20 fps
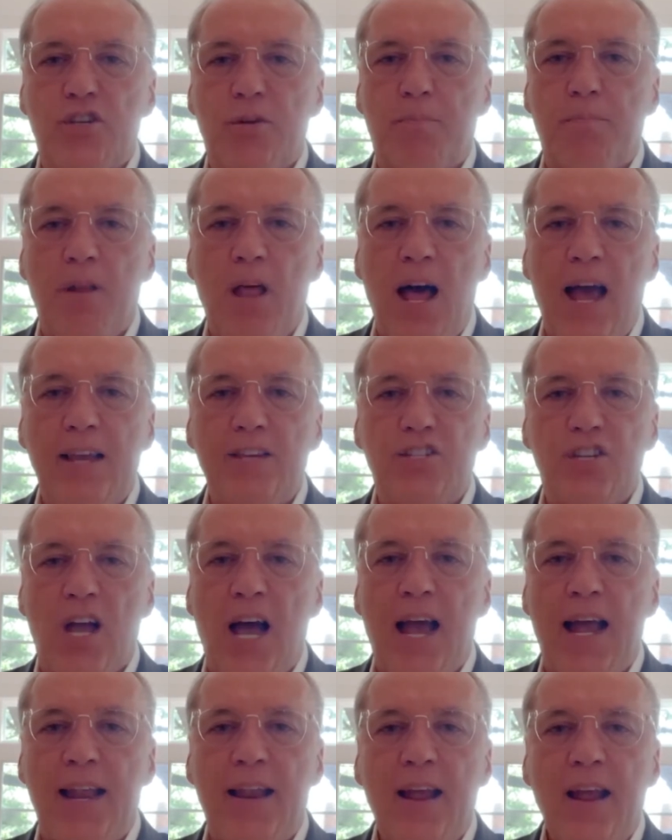supply
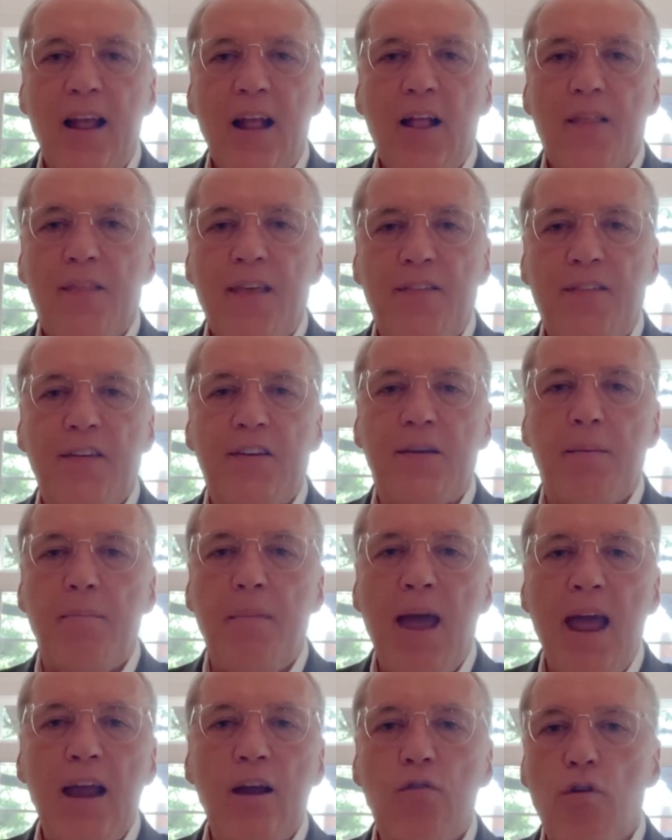side that the
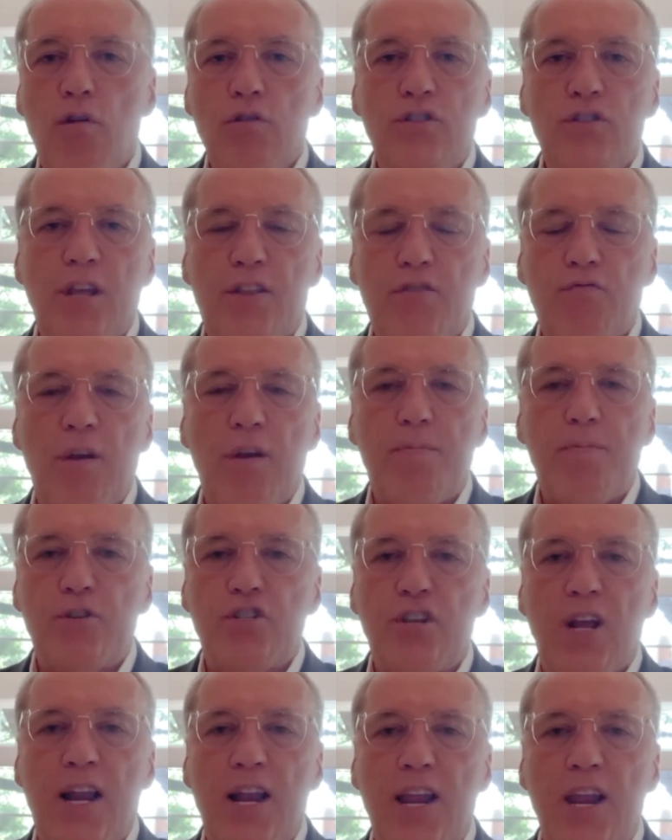demand grows at
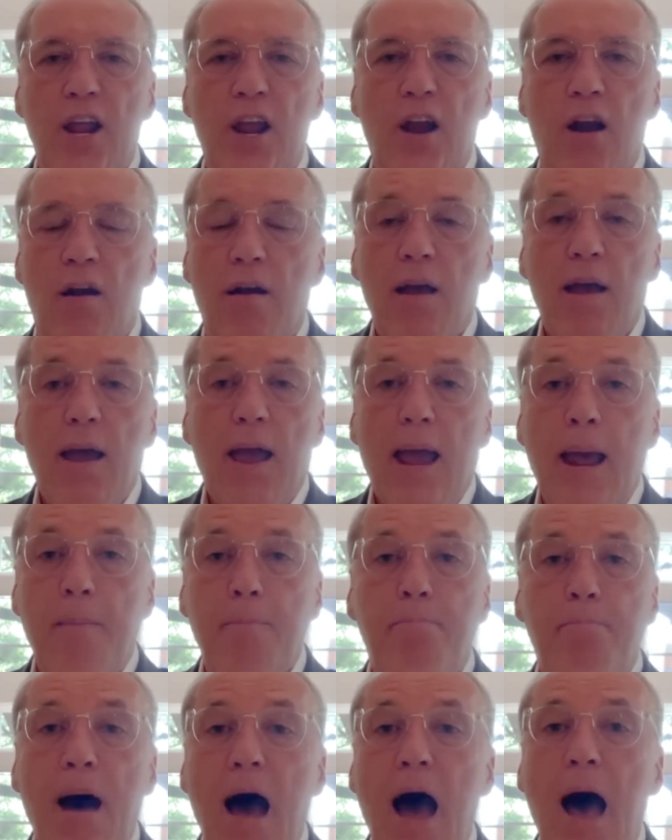3% a year
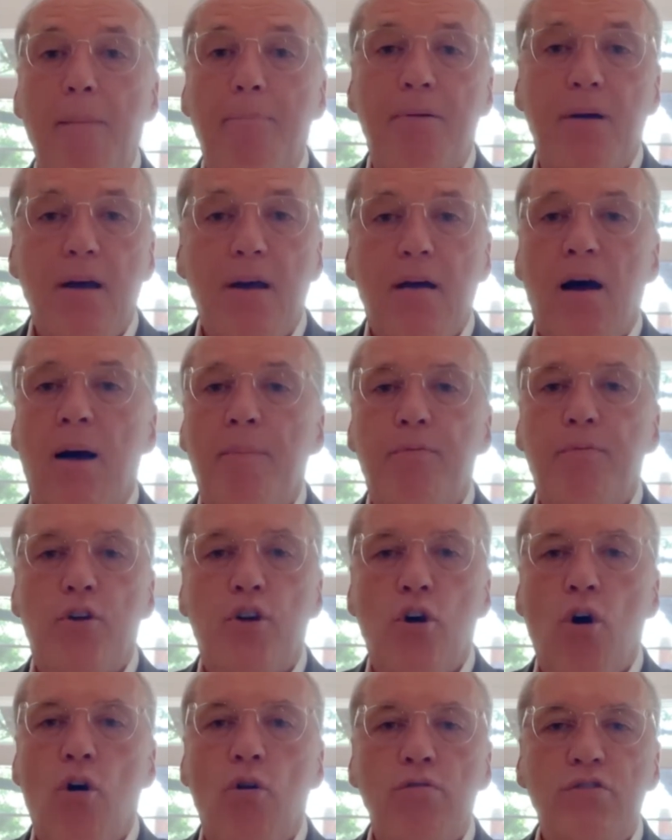and pop, up
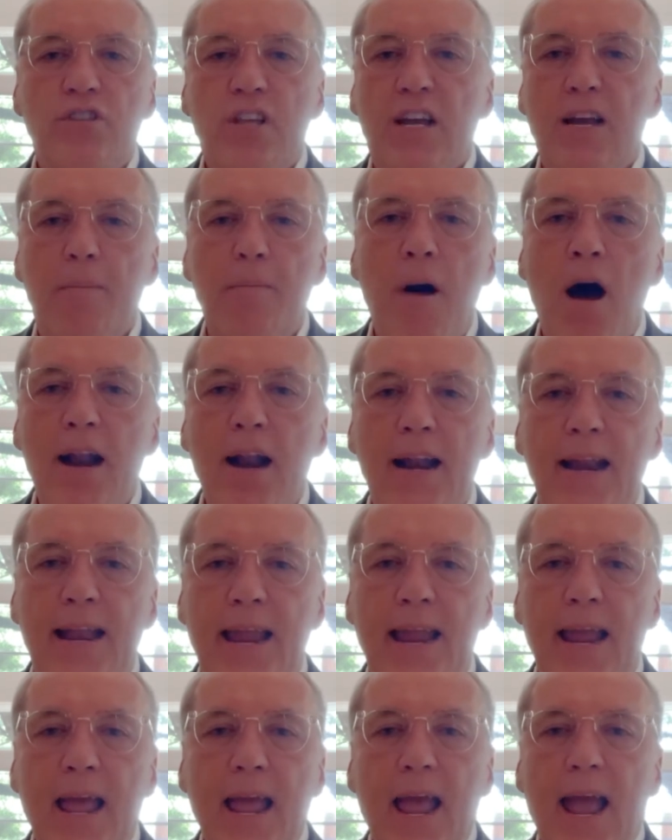goes the
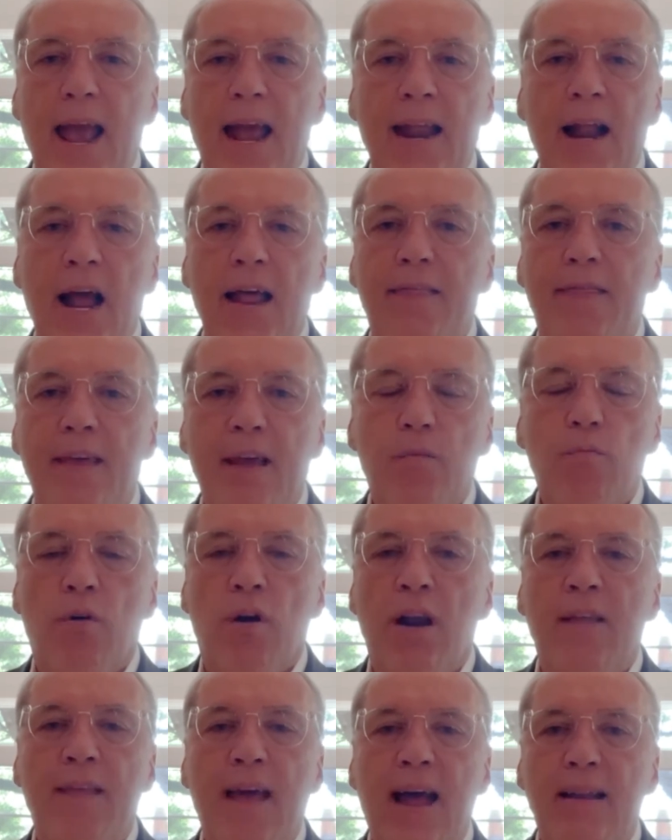commodity. And I think
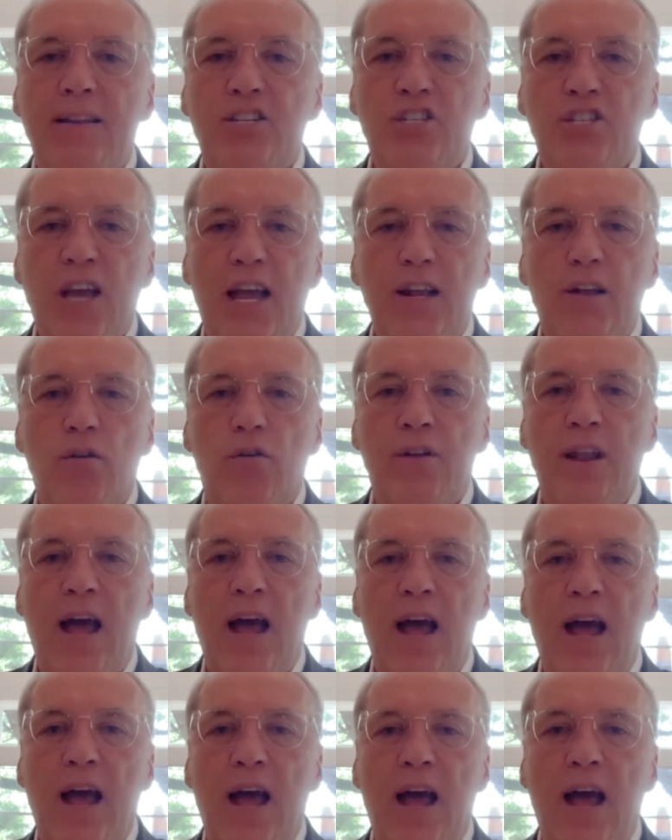we're in that cycle
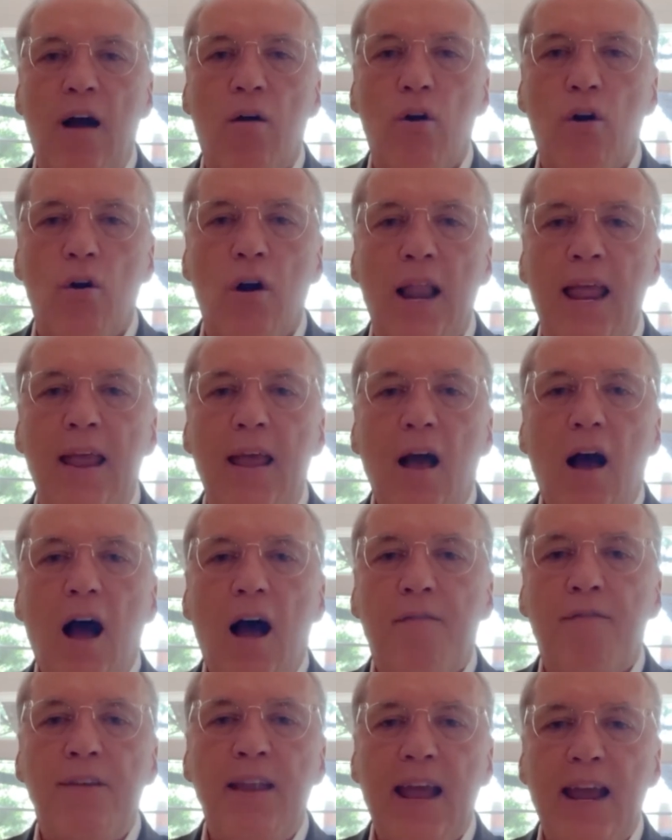now early
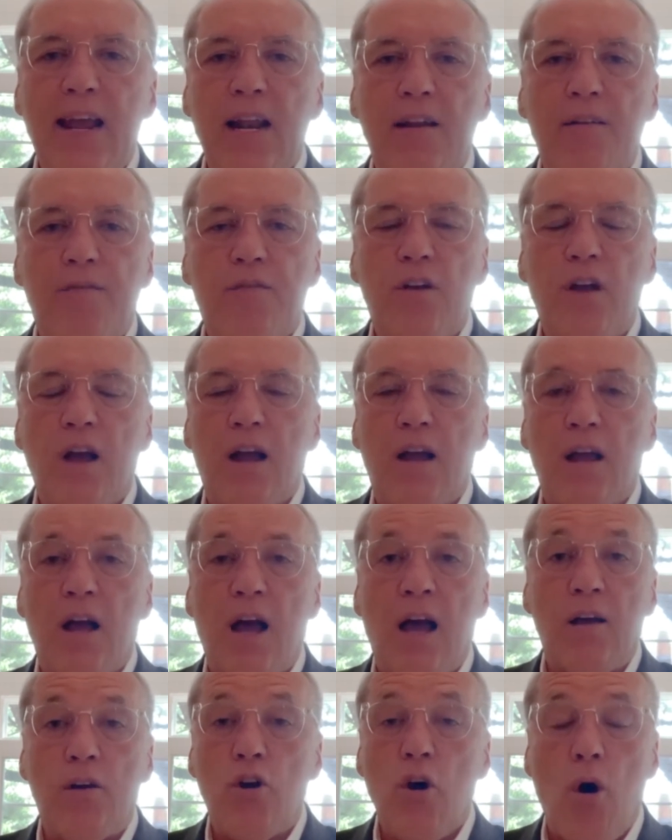of negative
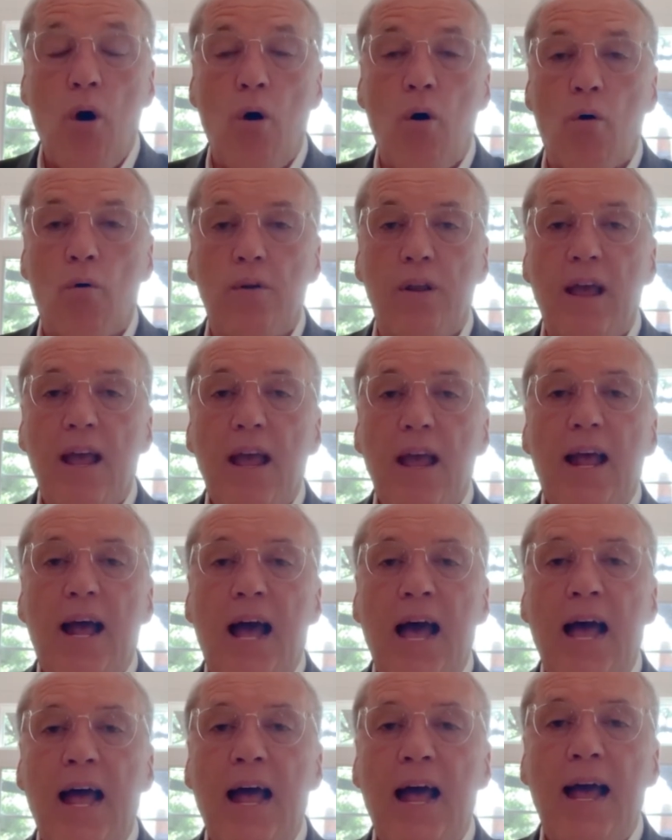gold,
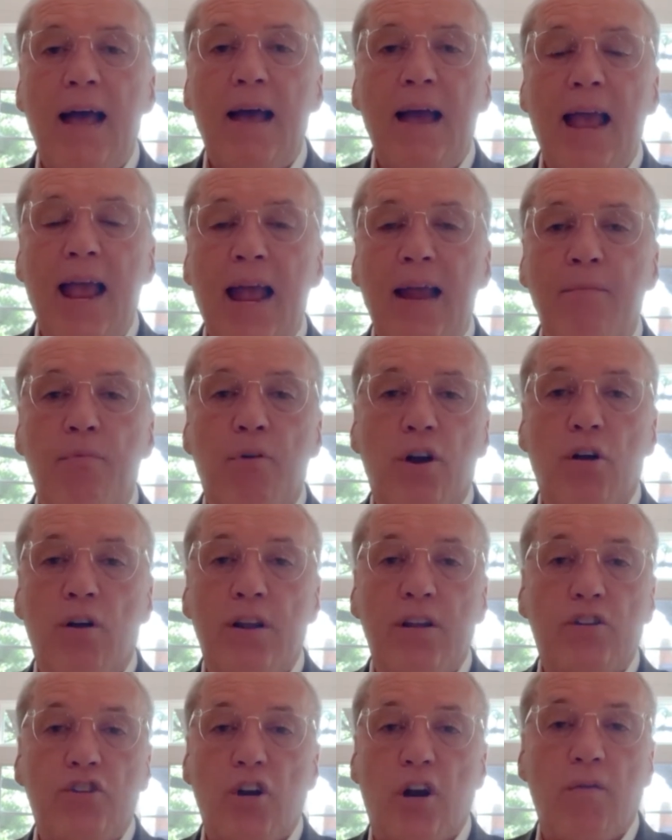and we're
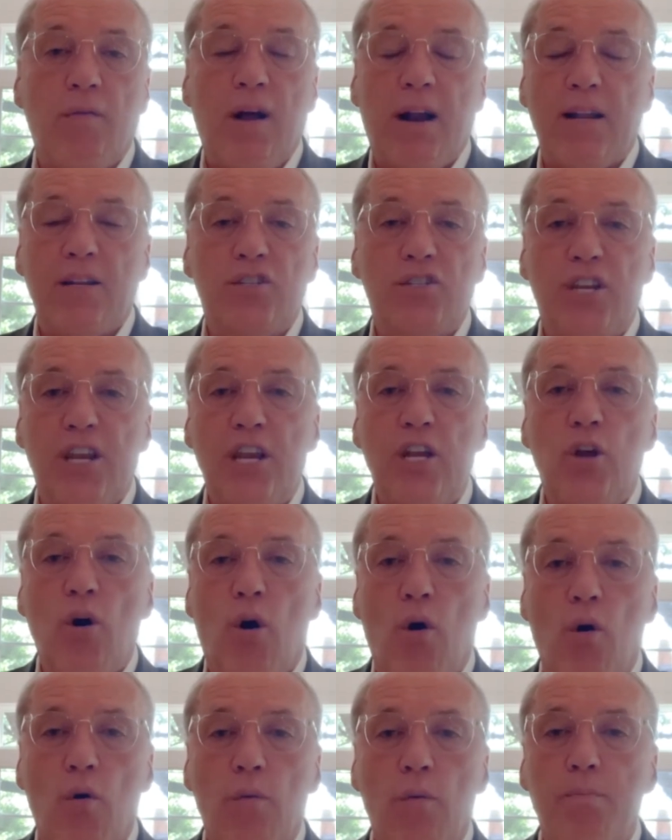going to turn around and see
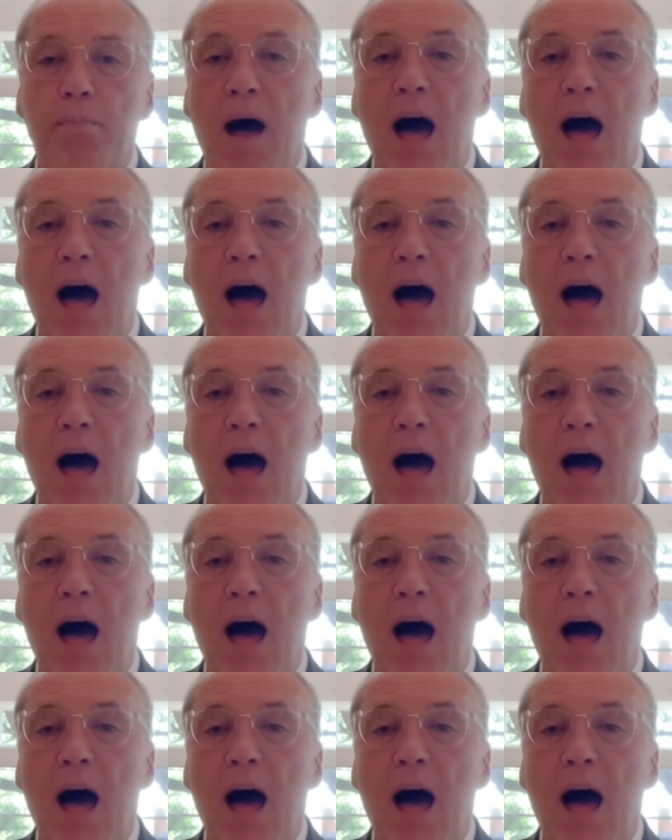gold